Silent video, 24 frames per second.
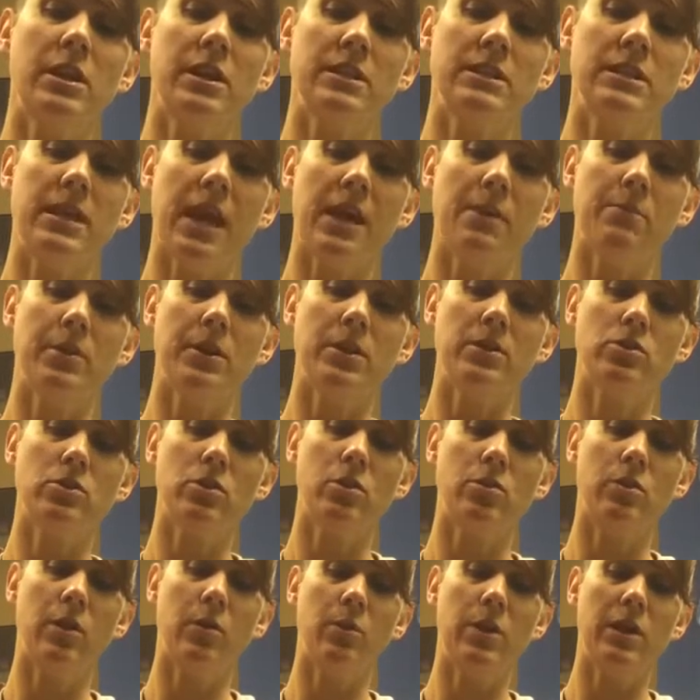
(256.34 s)
just gonna tape
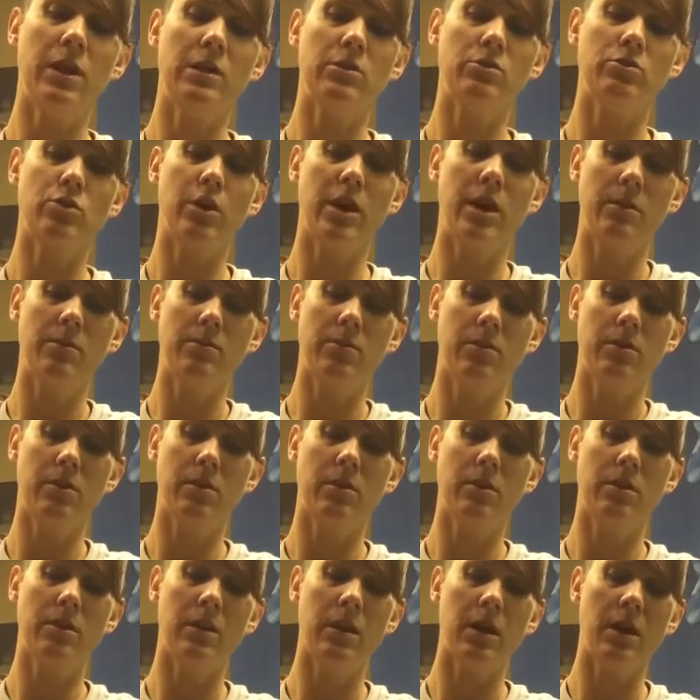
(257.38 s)
it so that we can
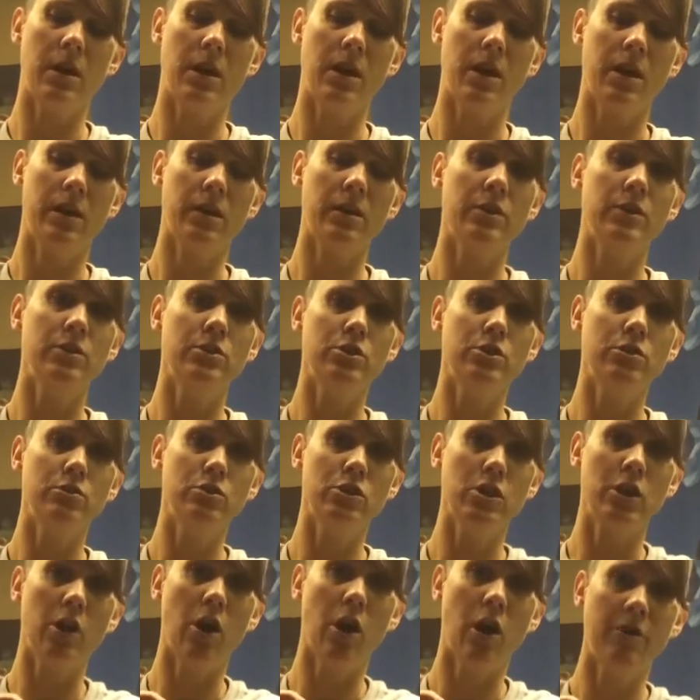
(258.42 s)
drain the
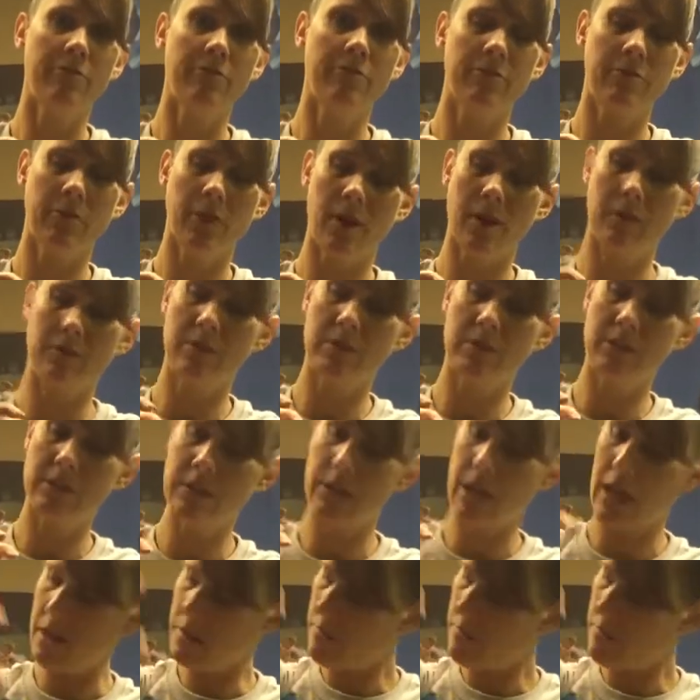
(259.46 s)
contusion off of the